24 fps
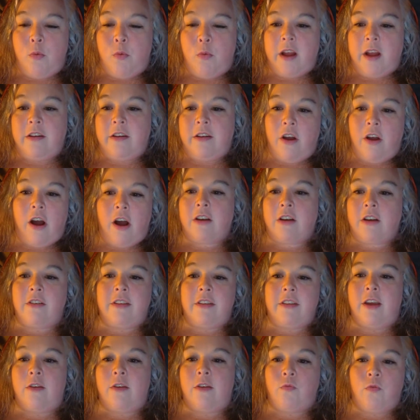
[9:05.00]
one doctor
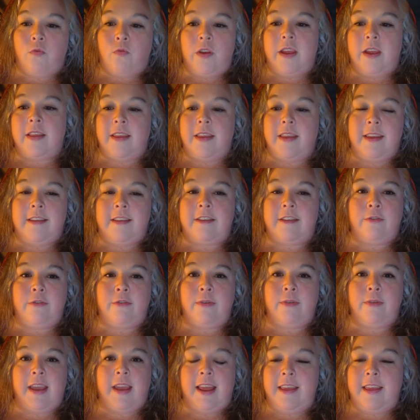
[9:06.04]
that really is
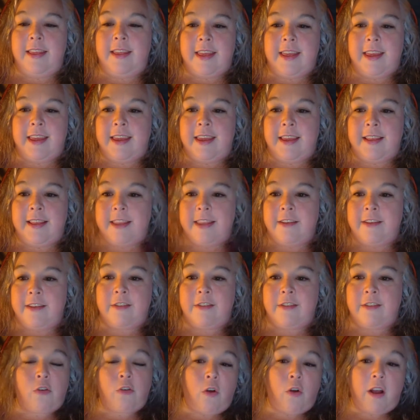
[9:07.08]
doing anything lives
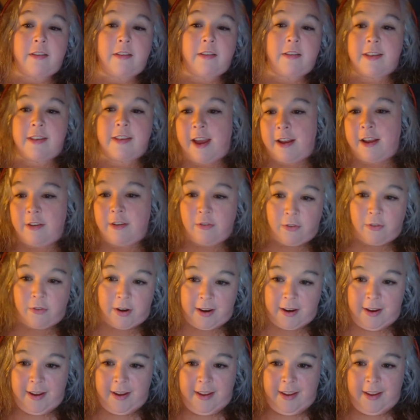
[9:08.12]
across the country.